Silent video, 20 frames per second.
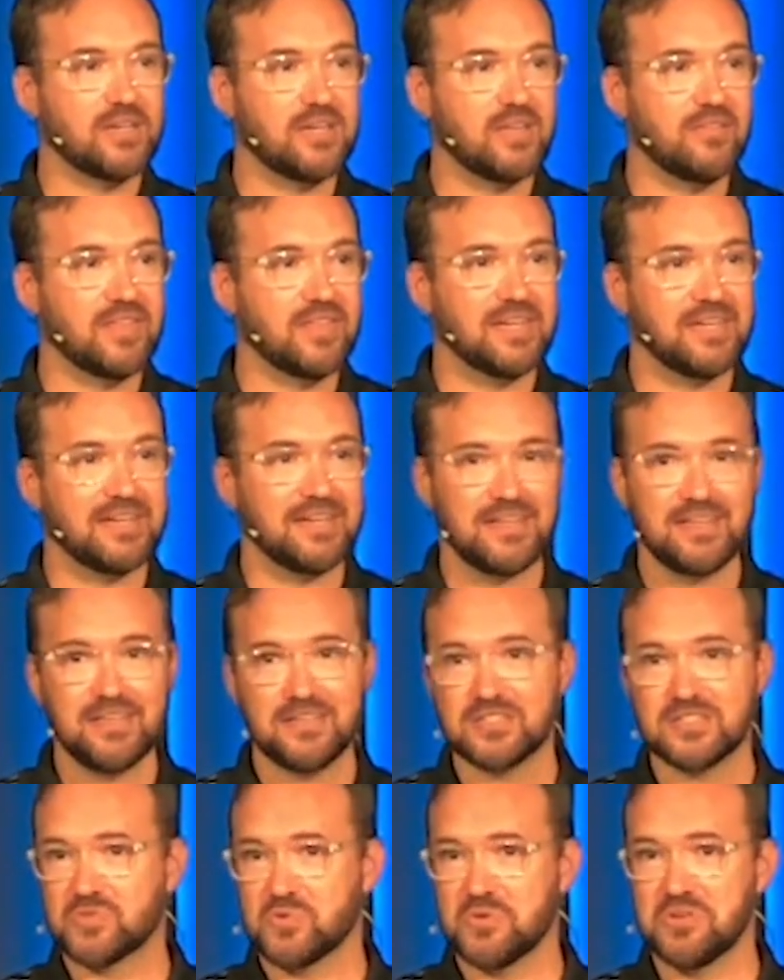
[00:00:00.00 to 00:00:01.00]
and then it
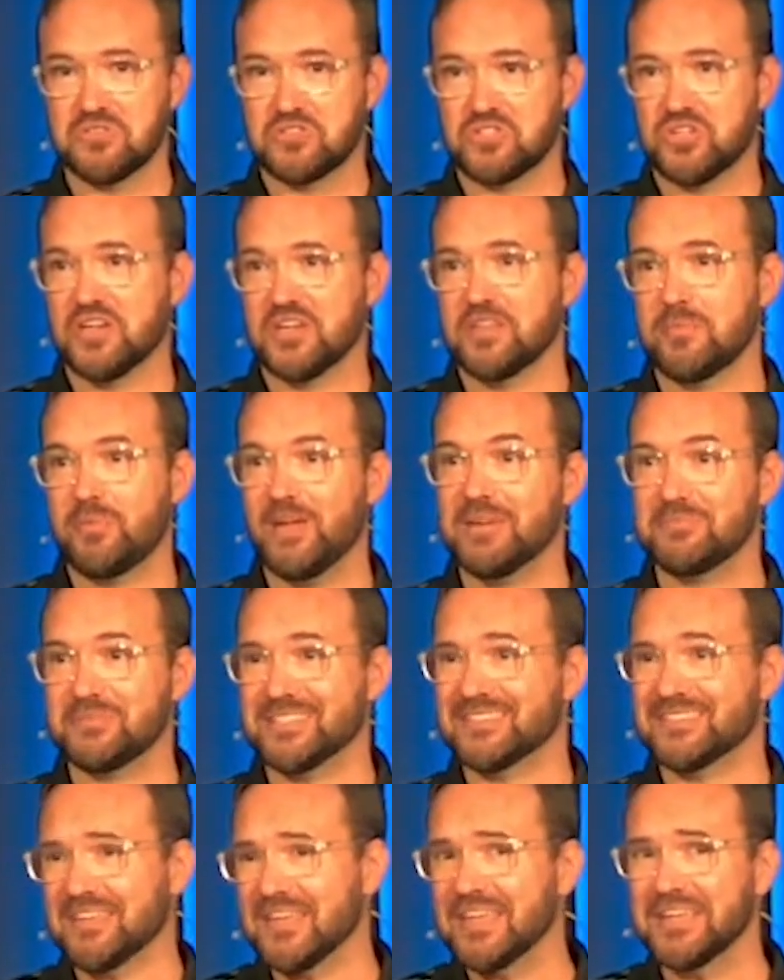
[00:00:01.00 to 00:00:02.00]
ends with John the
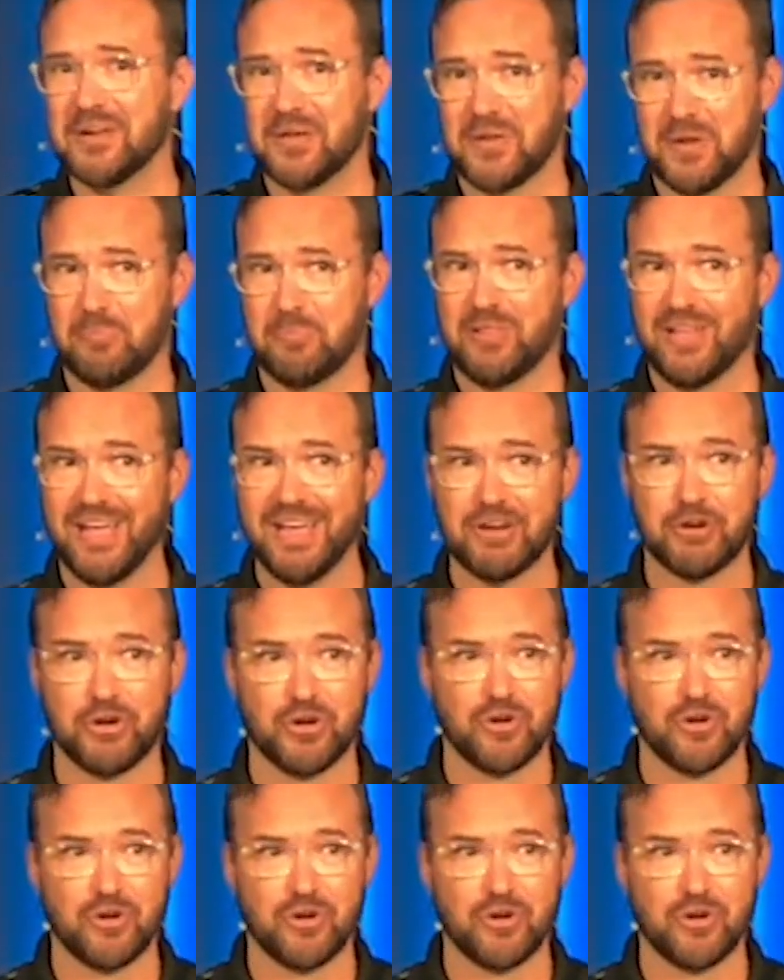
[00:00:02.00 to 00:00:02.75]
Baptist's head on a platter.